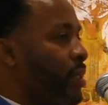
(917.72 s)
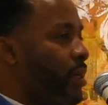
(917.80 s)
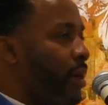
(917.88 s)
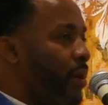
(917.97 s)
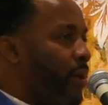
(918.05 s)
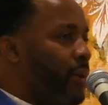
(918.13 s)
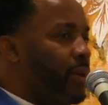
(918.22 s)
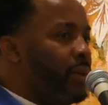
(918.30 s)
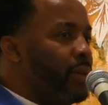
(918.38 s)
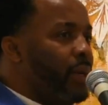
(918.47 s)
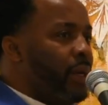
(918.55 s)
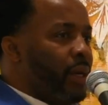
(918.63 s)
is an
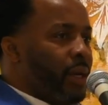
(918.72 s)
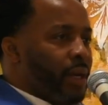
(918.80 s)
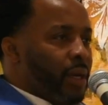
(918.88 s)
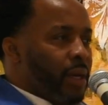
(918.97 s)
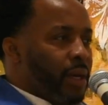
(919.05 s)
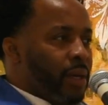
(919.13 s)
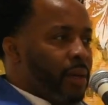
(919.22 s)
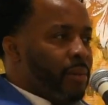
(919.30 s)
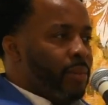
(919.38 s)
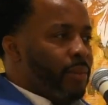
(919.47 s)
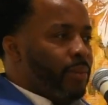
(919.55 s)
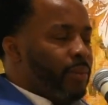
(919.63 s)
old
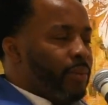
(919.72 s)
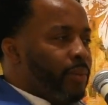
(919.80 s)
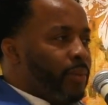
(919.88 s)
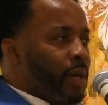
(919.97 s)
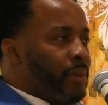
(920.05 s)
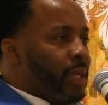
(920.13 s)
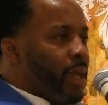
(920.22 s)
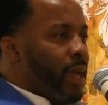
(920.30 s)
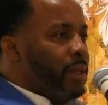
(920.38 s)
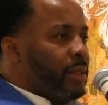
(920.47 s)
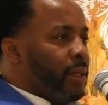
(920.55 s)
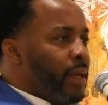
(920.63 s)
um,
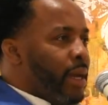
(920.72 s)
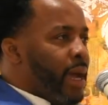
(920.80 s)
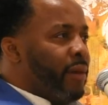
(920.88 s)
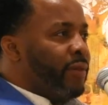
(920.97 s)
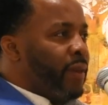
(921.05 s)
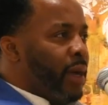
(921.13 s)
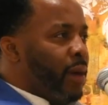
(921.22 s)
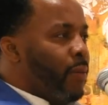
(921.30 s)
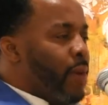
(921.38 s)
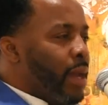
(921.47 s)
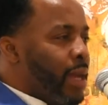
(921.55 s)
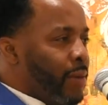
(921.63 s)
publication that I found
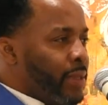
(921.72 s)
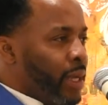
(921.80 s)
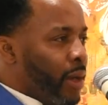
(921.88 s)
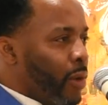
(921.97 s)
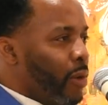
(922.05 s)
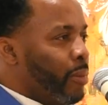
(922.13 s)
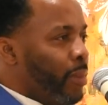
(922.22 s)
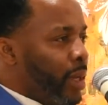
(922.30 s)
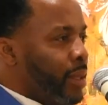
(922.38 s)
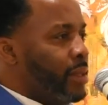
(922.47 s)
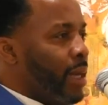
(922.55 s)
while I was at Ole Miss.